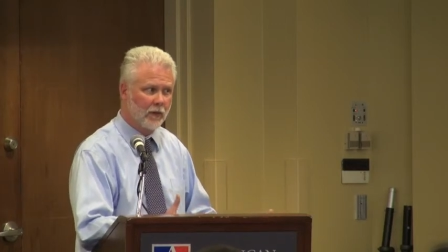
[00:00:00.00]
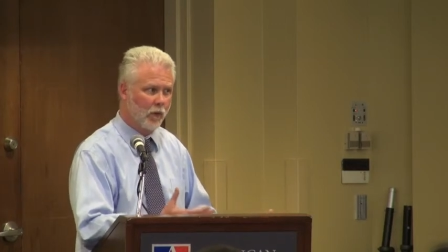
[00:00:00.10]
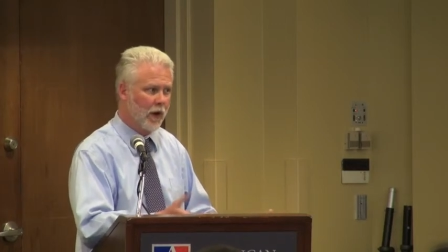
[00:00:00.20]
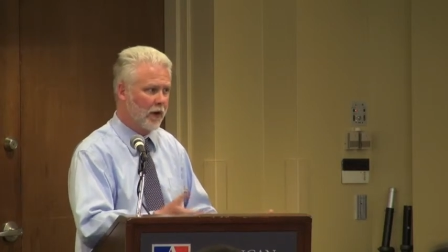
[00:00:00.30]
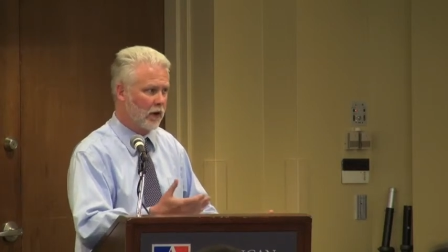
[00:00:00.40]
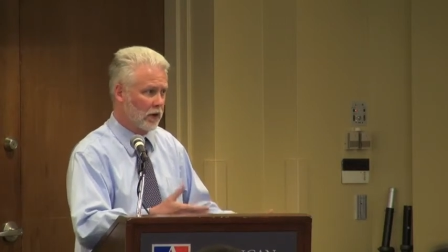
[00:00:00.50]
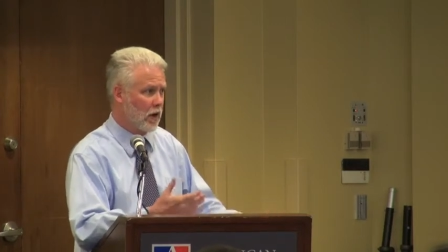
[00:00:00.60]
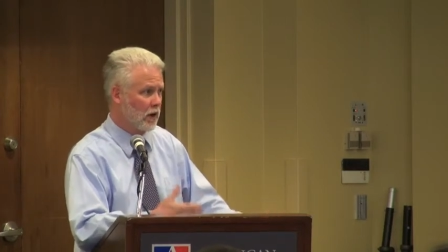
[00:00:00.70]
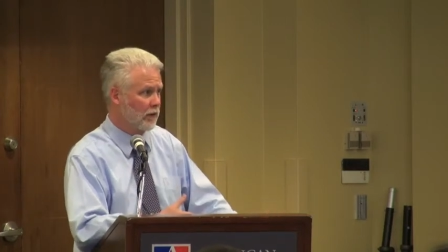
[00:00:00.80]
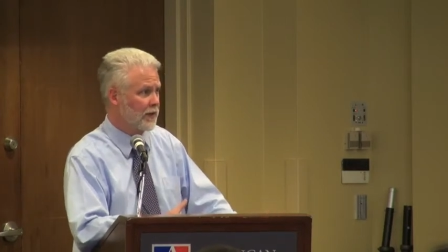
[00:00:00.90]
and what are
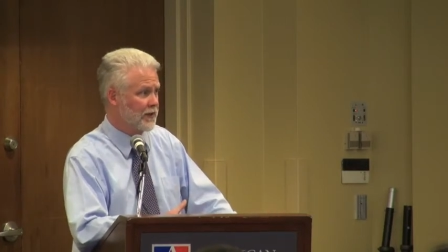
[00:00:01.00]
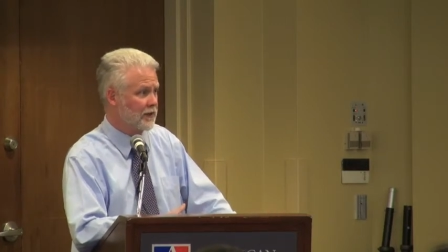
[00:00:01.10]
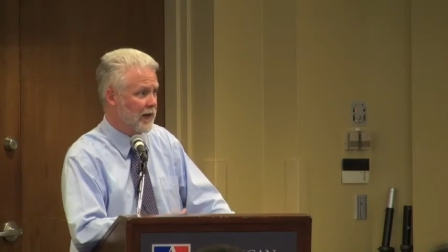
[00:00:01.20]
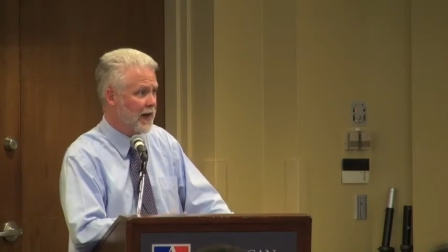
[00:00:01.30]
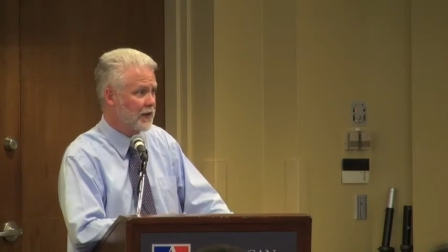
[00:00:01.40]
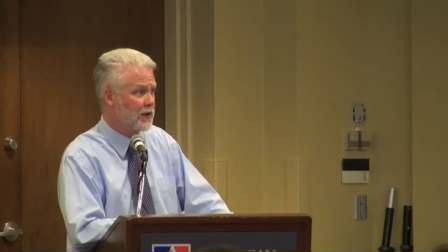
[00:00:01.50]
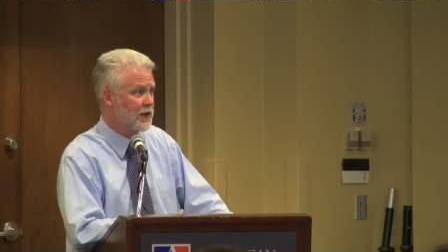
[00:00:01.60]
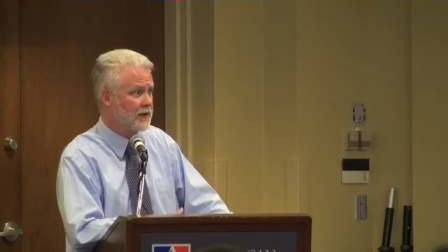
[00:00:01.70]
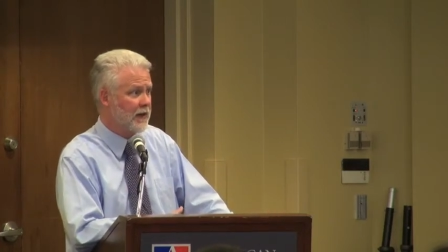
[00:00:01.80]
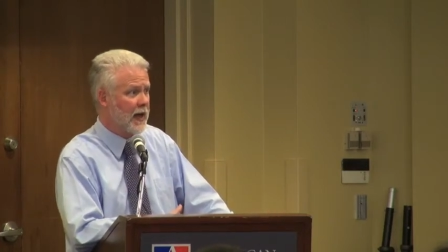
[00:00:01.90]
concrete
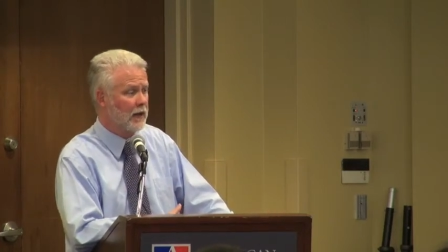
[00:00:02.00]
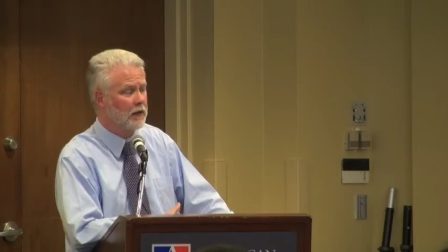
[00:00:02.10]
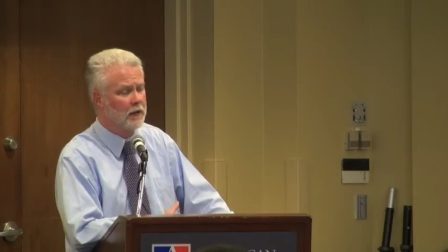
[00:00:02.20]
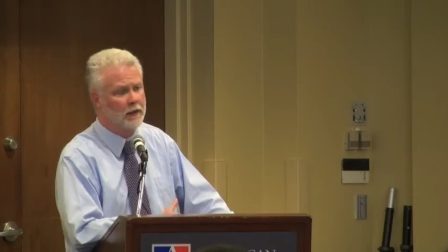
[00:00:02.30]
strategies that